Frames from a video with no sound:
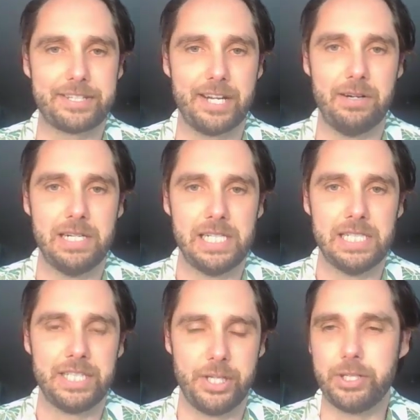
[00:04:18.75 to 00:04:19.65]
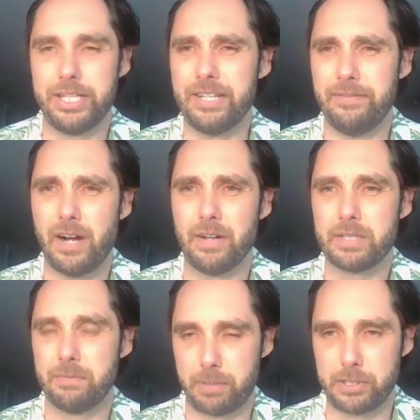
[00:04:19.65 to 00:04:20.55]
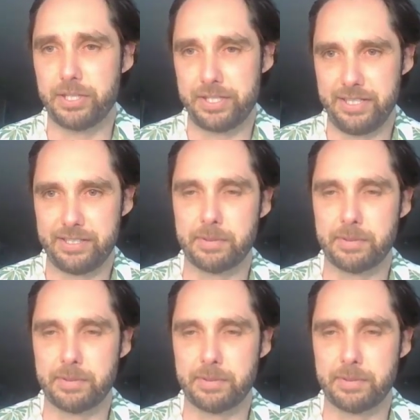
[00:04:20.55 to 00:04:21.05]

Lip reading: So usually it involves purchasing